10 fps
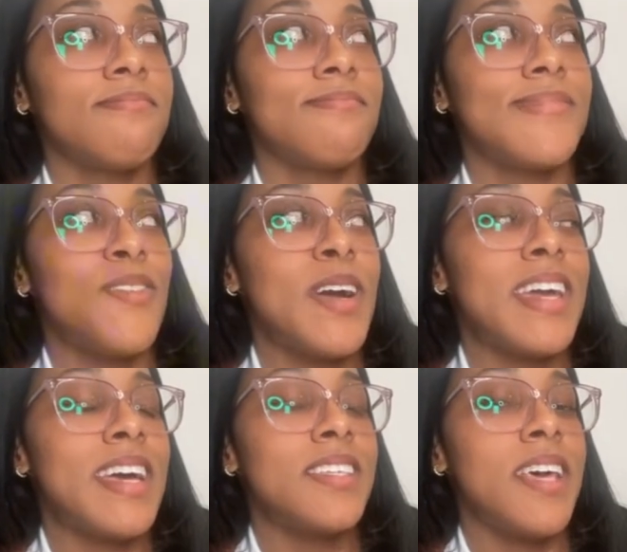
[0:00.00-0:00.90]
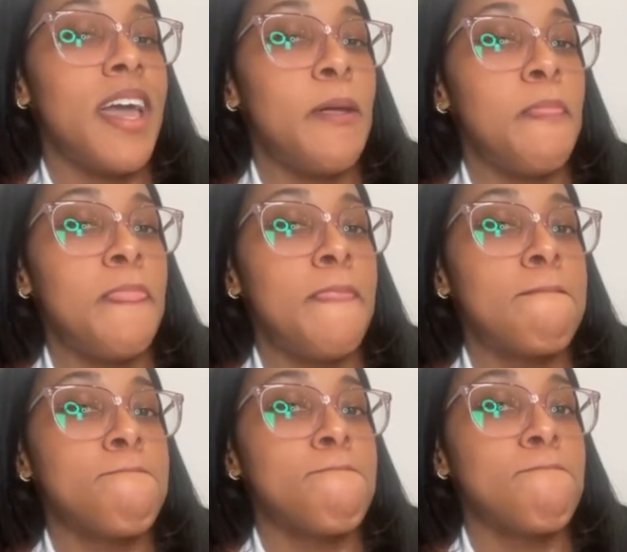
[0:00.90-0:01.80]
what can I say?
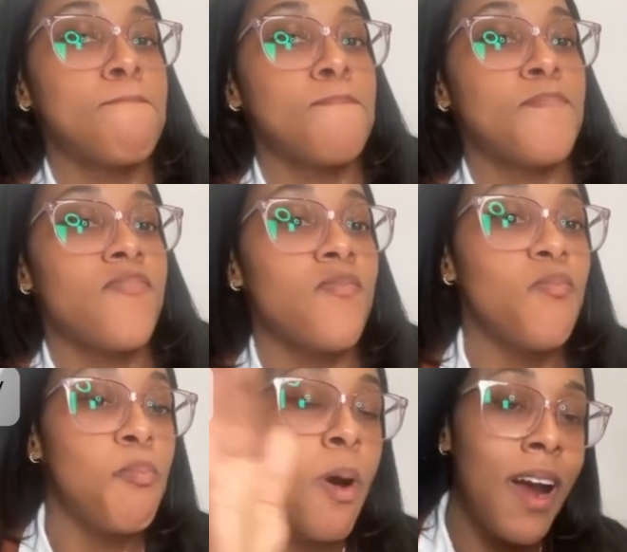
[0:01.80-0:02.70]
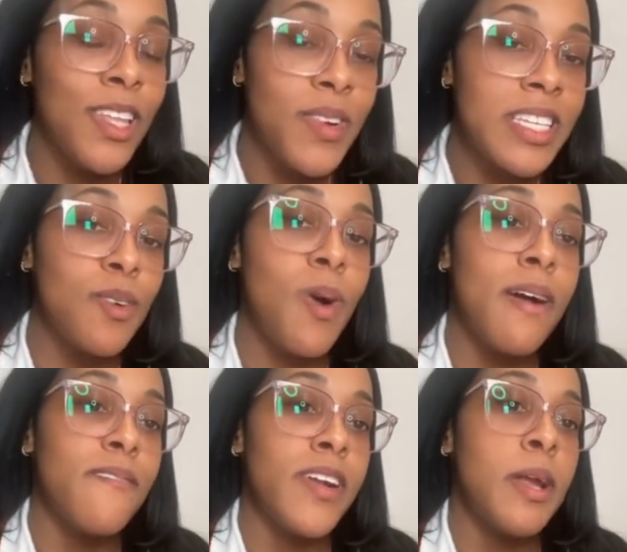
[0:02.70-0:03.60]
Part of the reason why
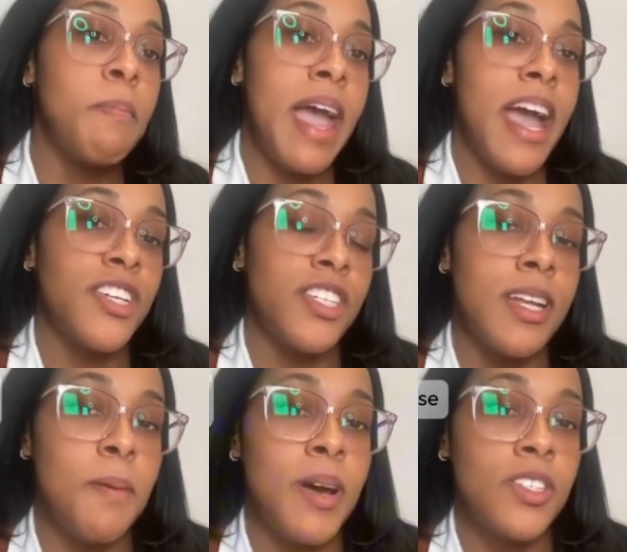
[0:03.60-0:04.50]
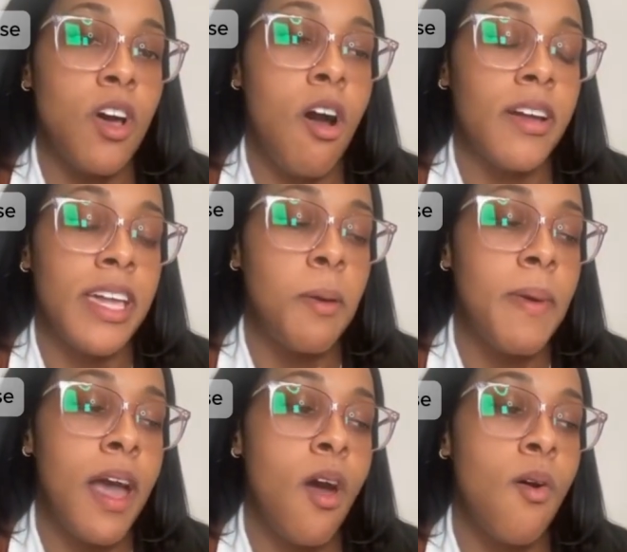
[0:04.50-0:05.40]
I'm very passionate about talking
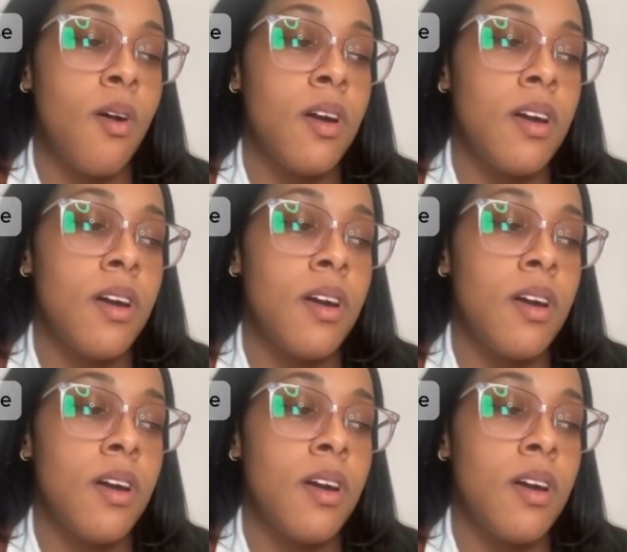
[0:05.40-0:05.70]
about